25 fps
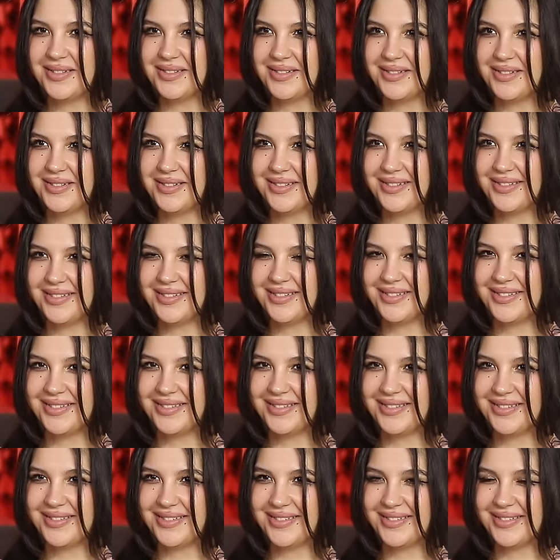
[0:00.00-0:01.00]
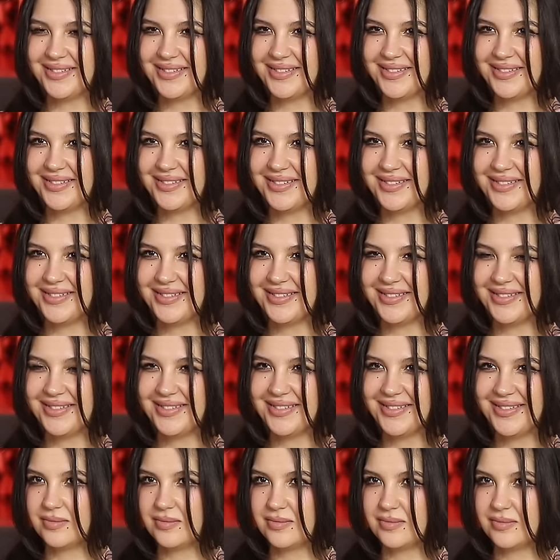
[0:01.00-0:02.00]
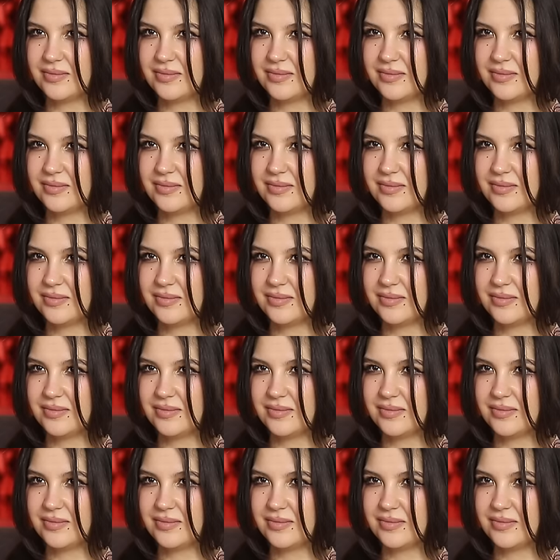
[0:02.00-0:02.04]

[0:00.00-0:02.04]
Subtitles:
(silent)